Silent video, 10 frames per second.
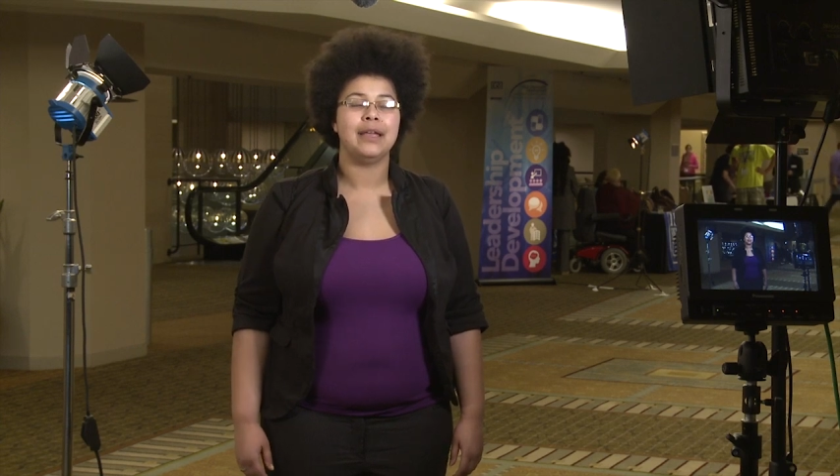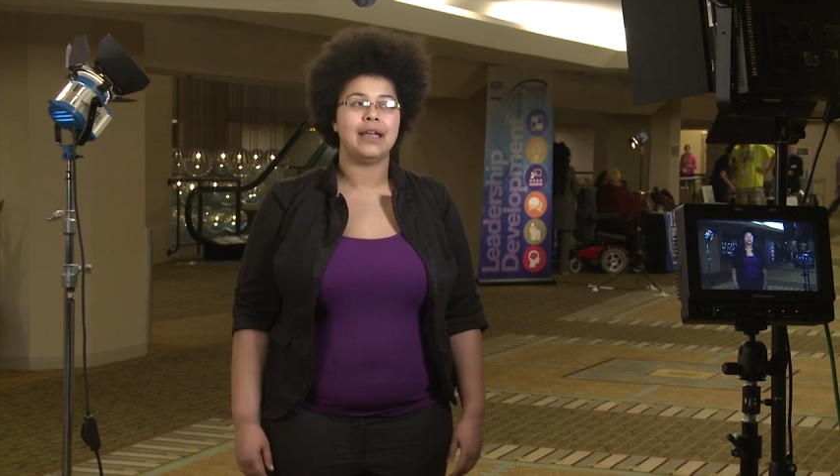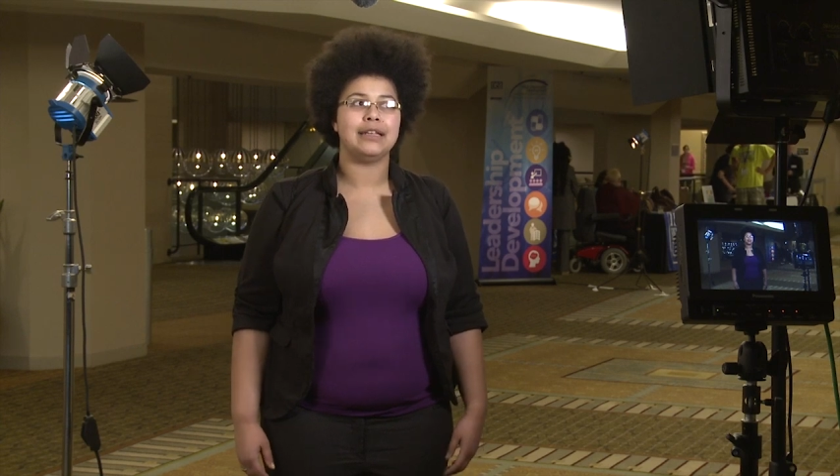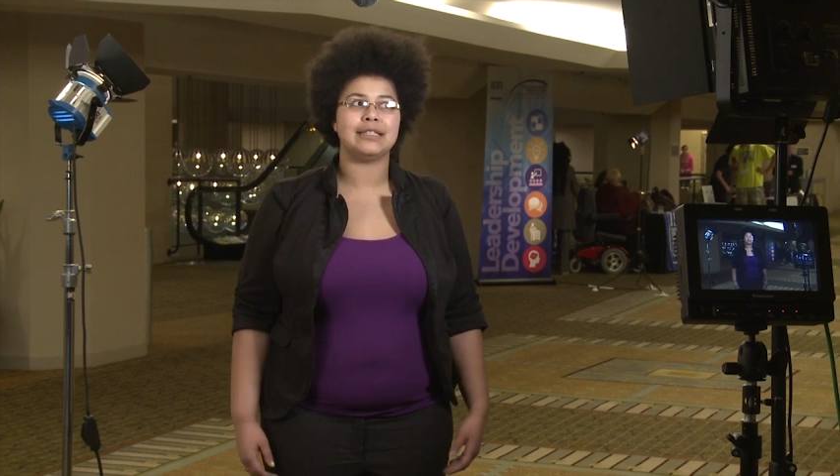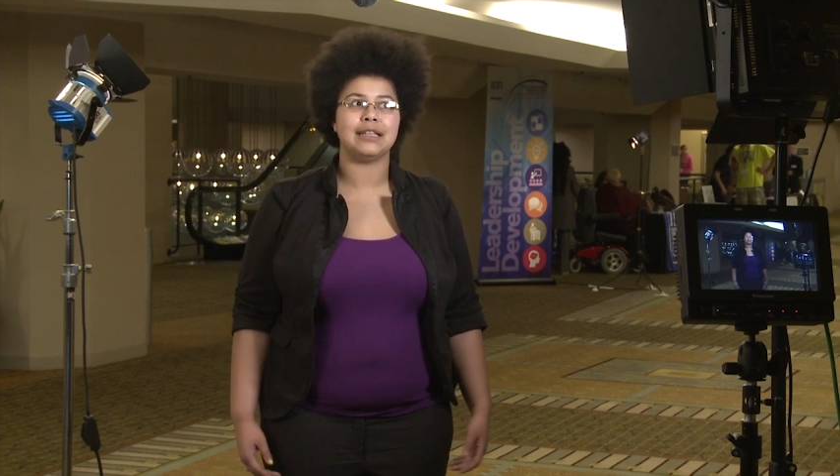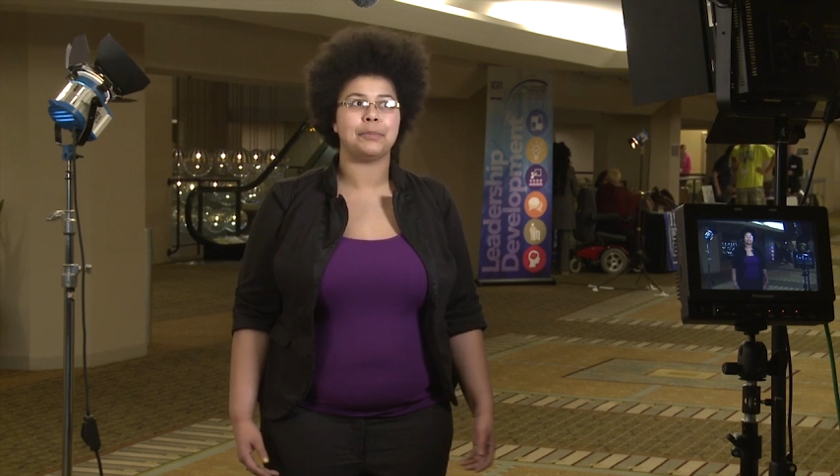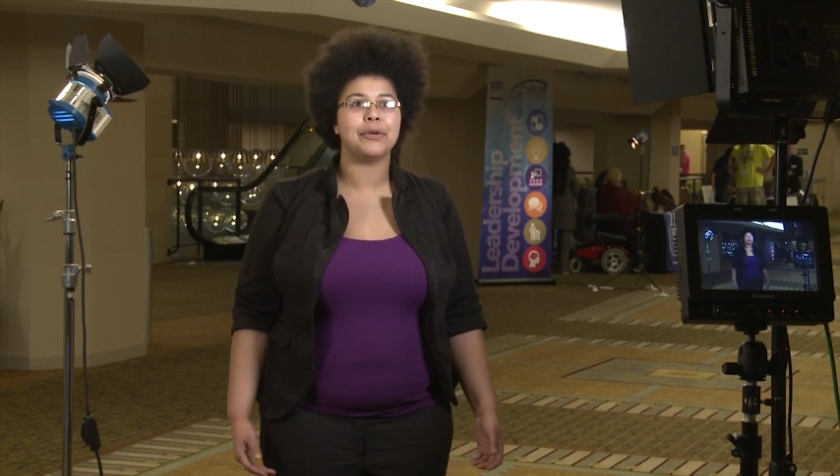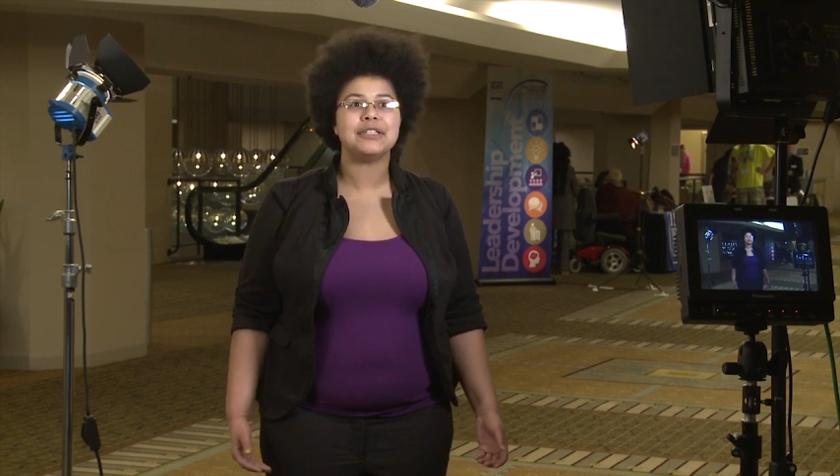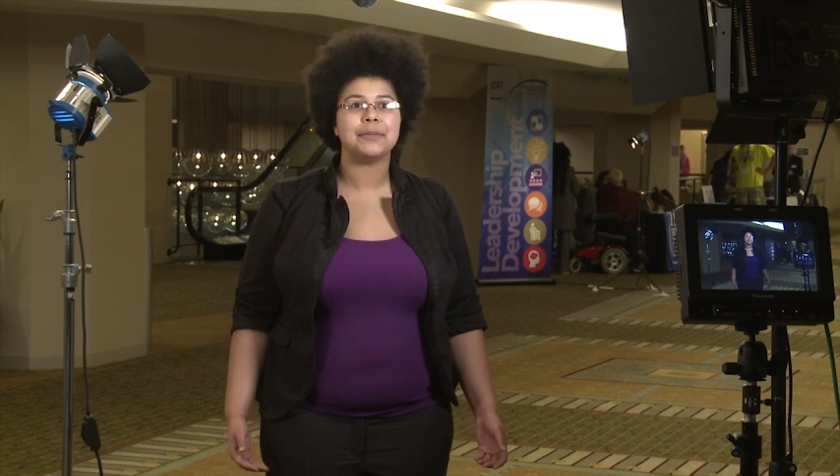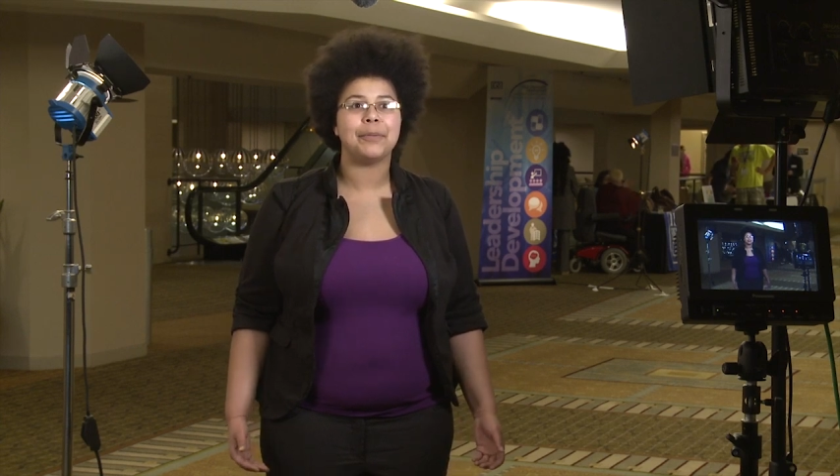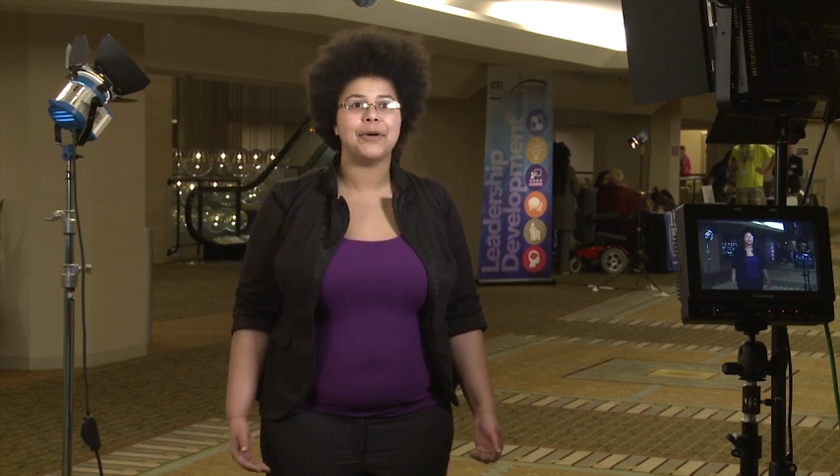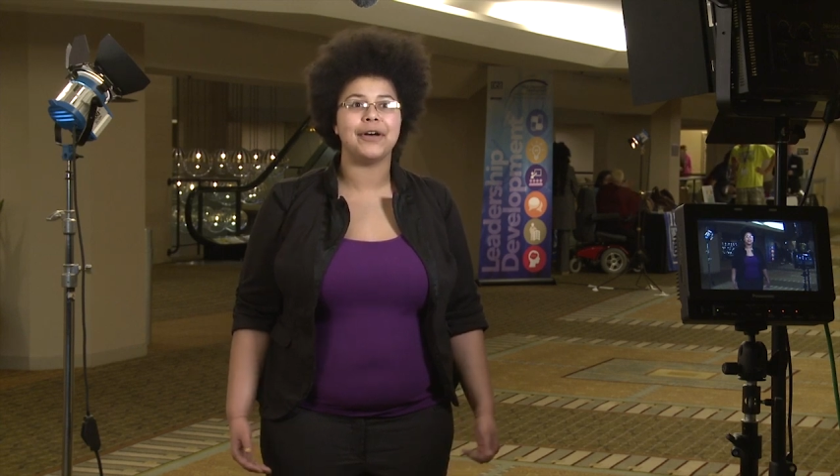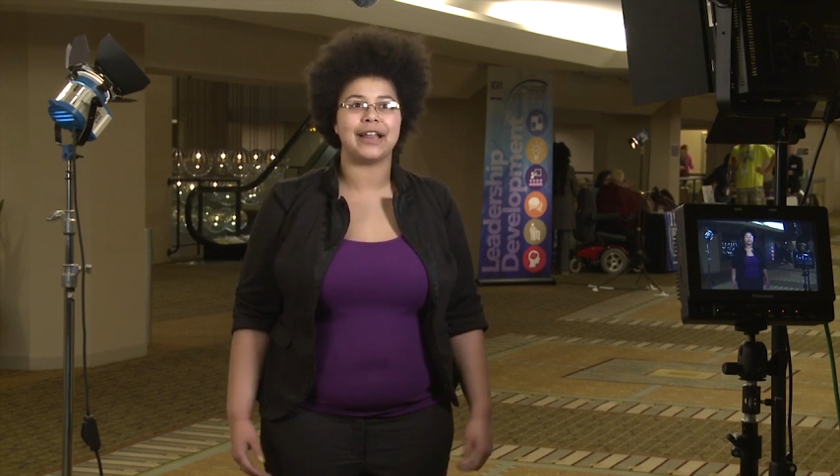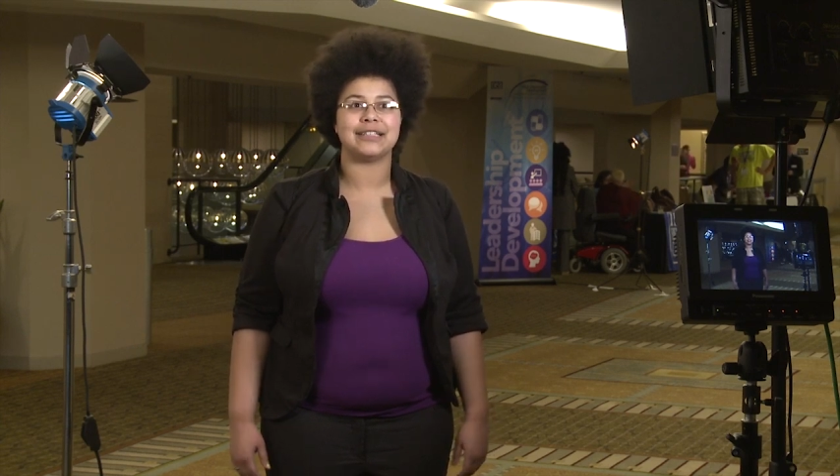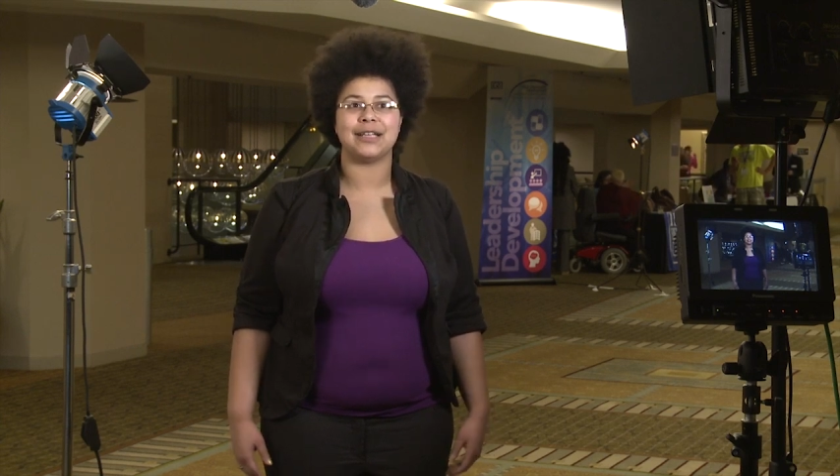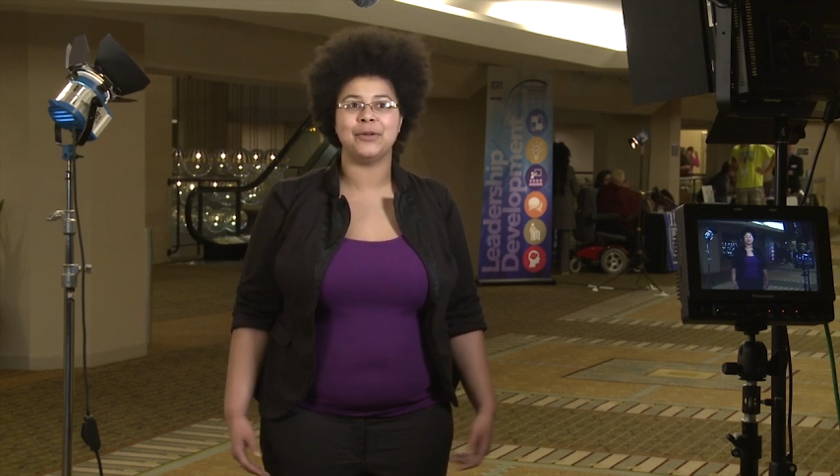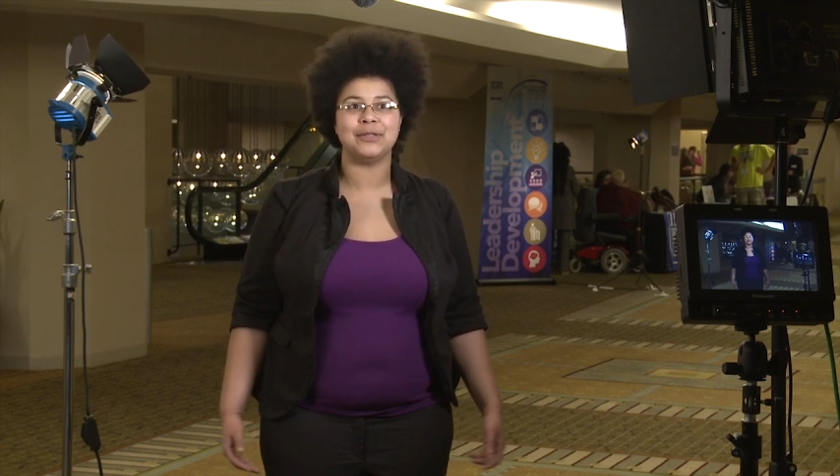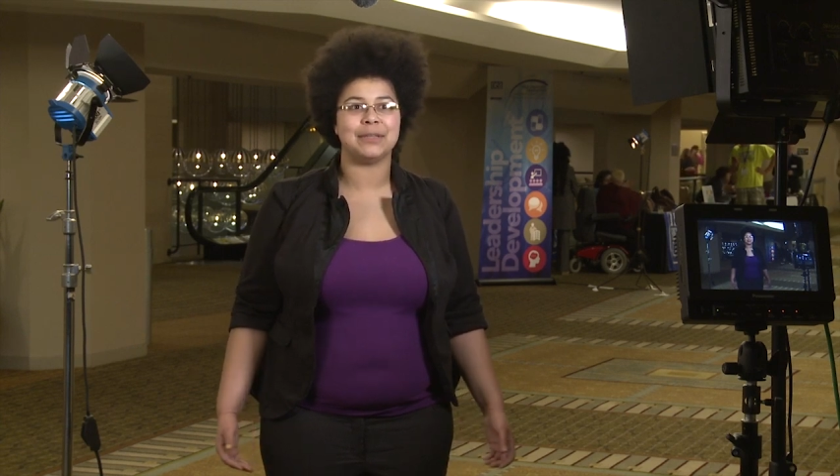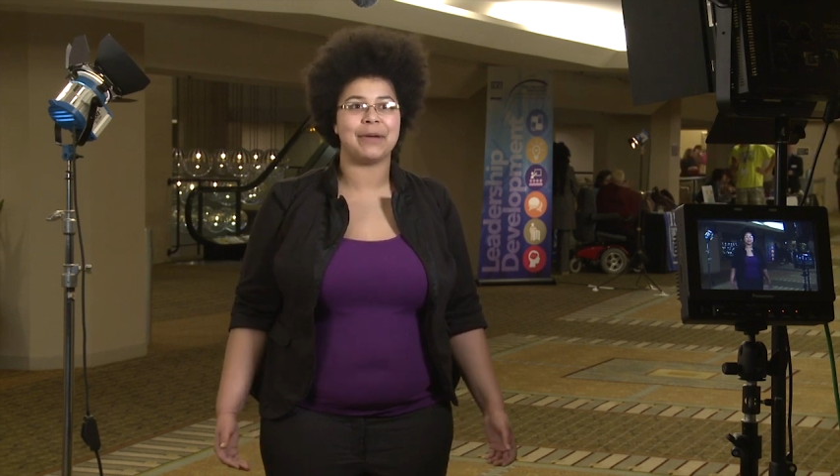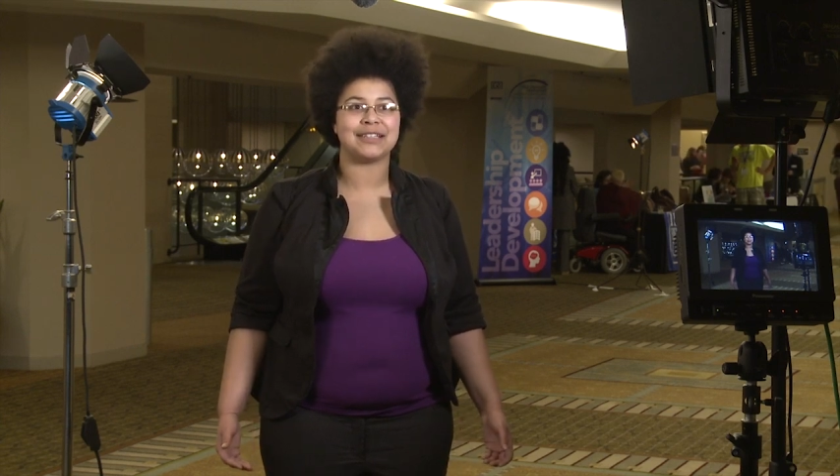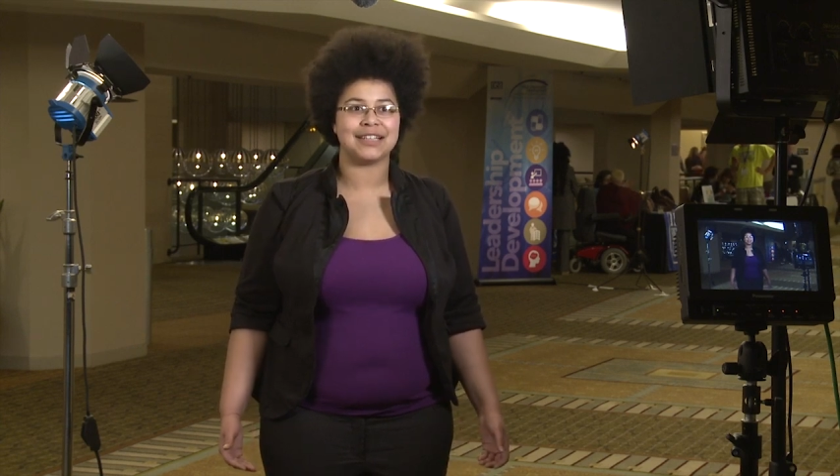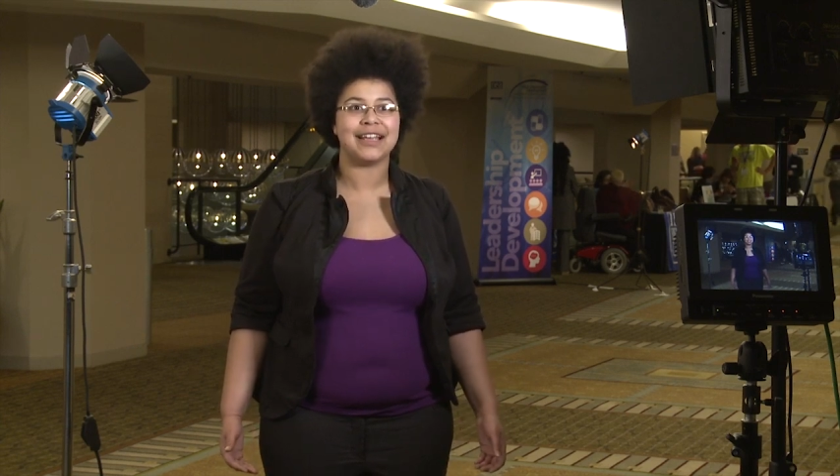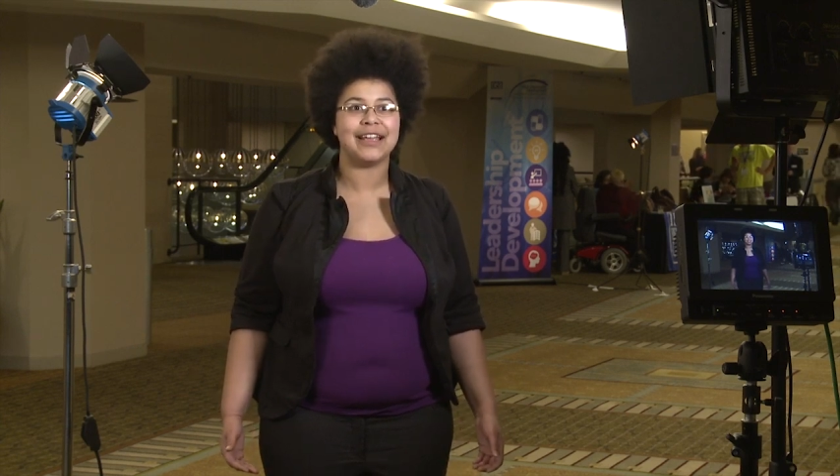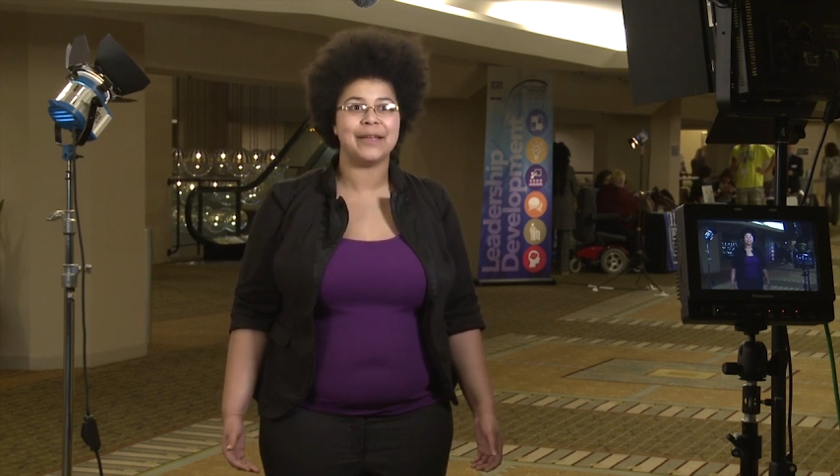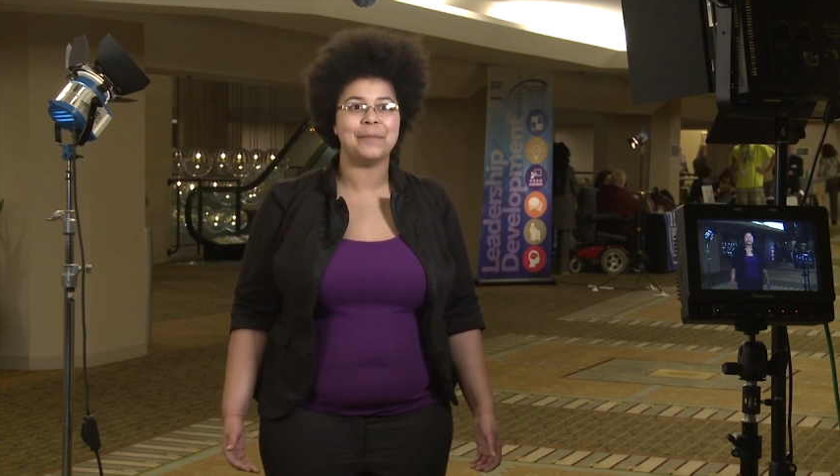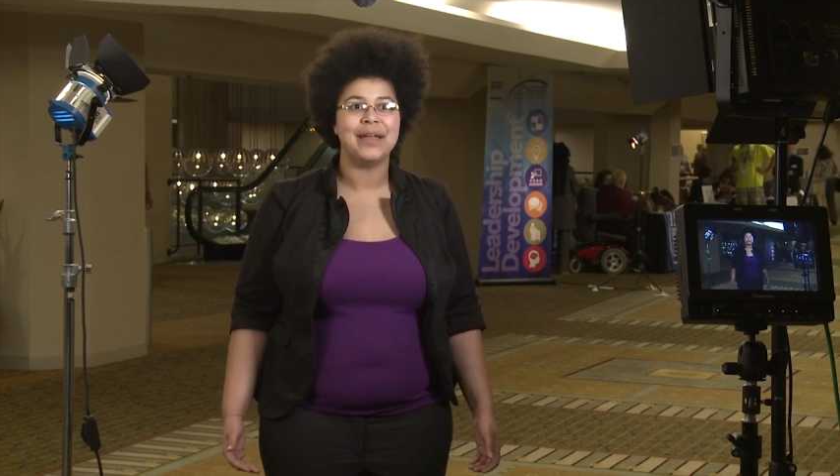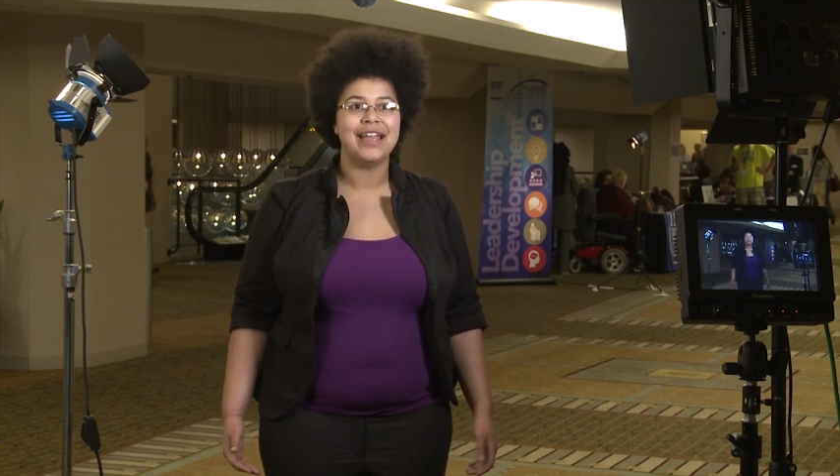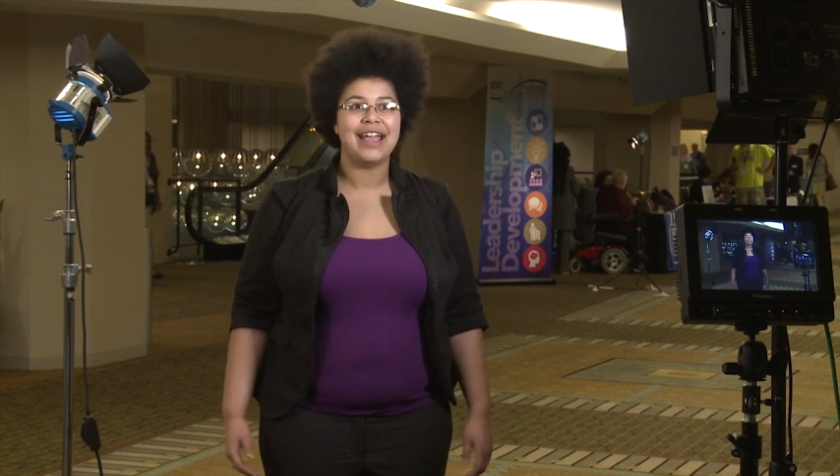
and he said the principal, and I said who's the boss of him,